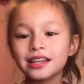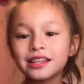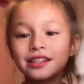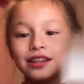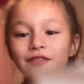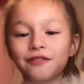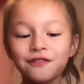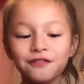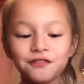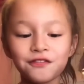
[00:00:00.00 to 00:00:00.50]

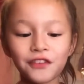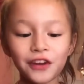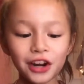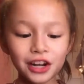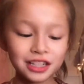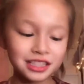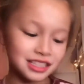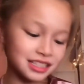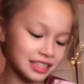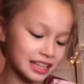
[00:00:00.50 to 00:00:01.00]
The
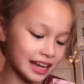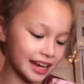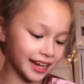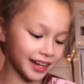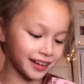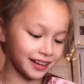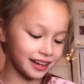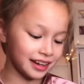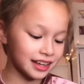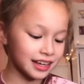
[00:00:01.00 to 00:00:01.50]
first
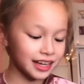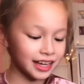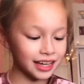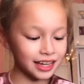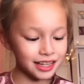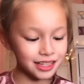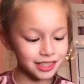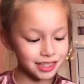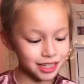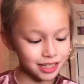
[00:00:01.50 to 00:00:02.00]
thing
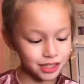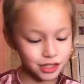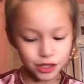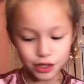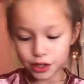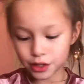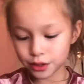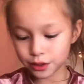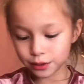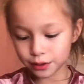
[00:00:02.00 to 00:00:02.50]
is
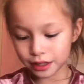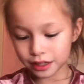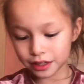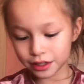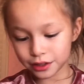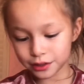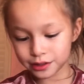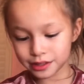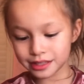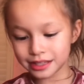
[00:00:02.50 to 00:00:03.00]
to
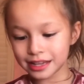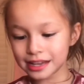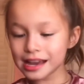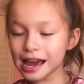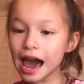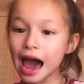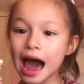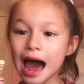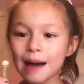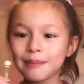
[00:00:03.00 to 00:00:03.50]
use the
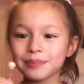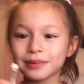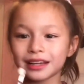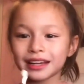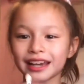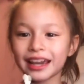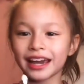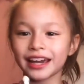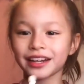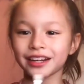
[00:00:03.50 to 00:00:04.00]

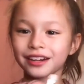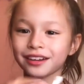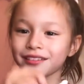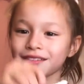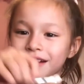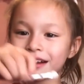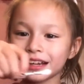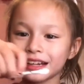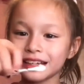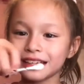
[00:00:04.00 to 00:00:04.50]
applicator
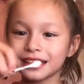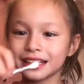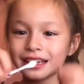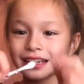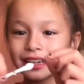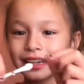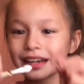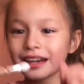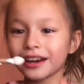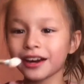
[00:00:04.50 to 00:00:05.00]
right
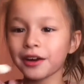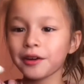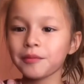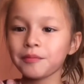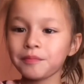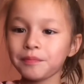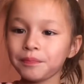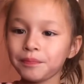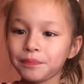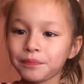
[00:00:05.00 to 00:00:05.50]
here.
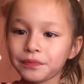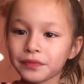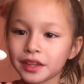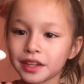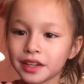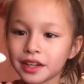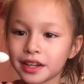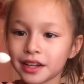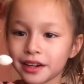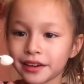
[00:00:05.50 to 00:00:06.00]

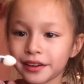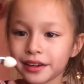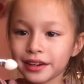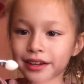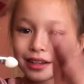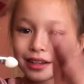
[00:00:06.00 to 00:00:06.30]
Here it